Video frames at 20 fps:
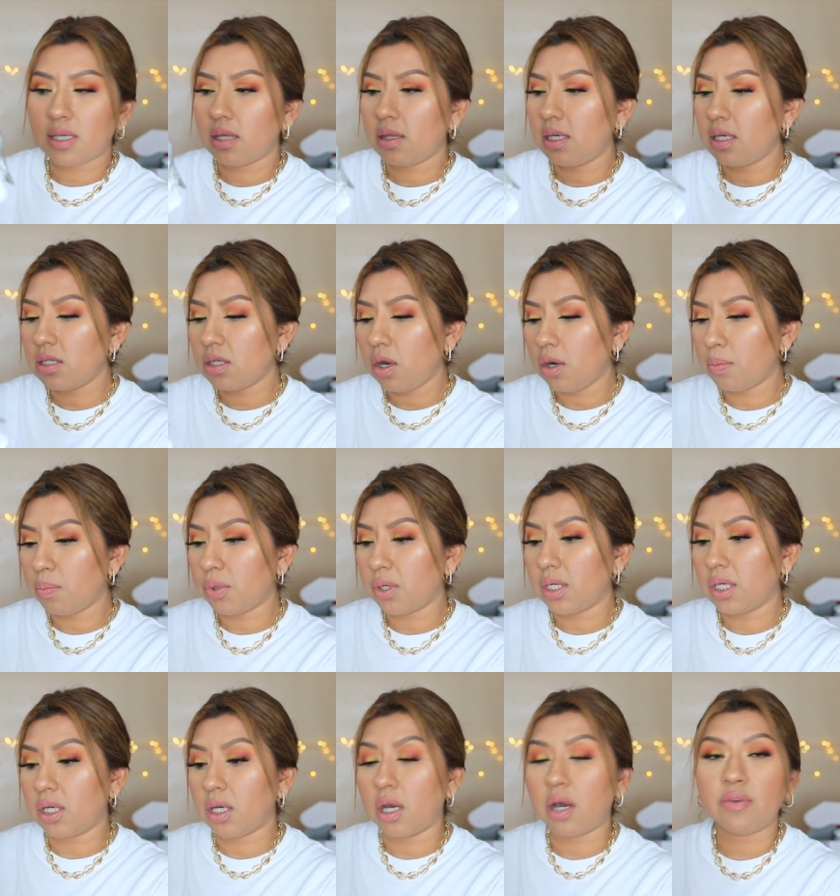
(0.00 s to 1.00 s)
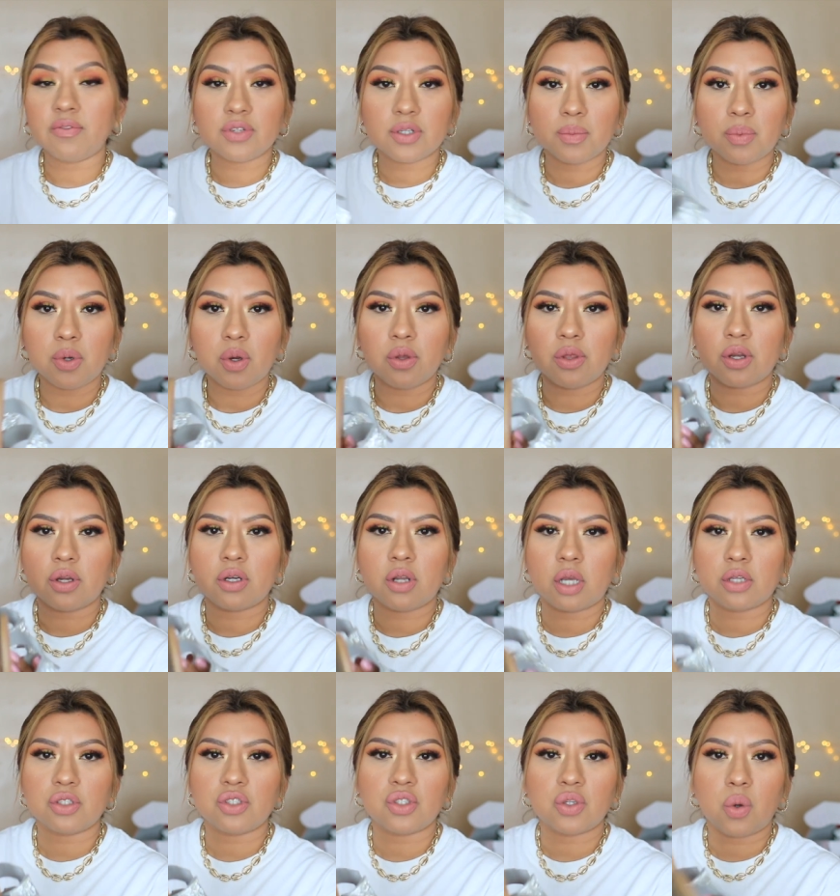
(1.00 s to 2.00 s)
these are pretty comfortable they're
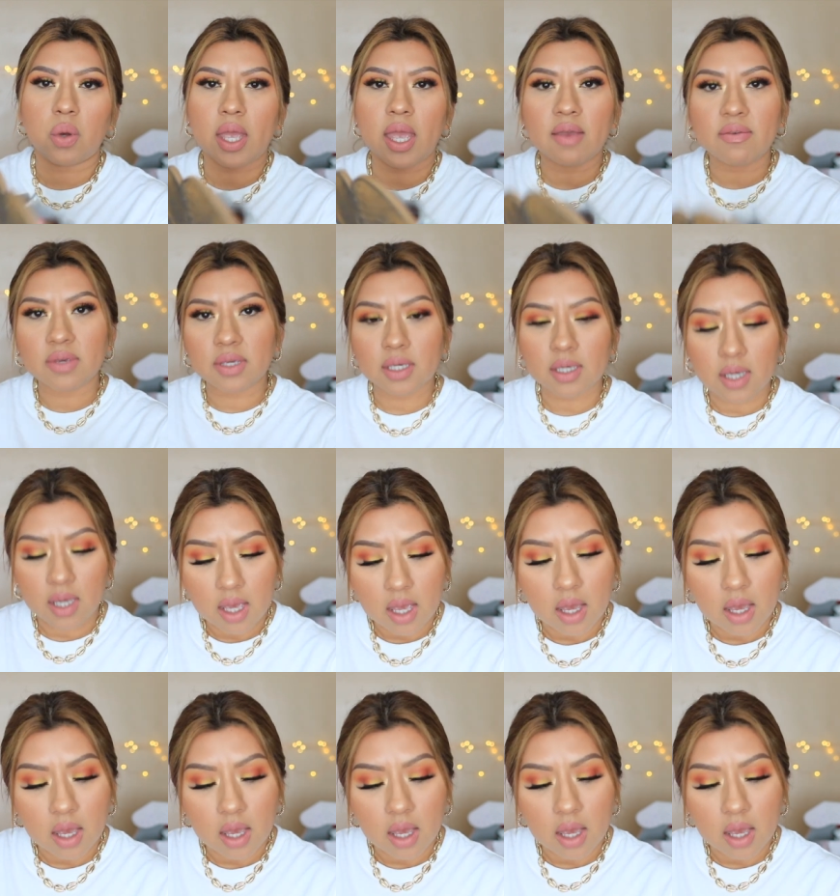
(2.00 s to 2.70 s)
not so heavy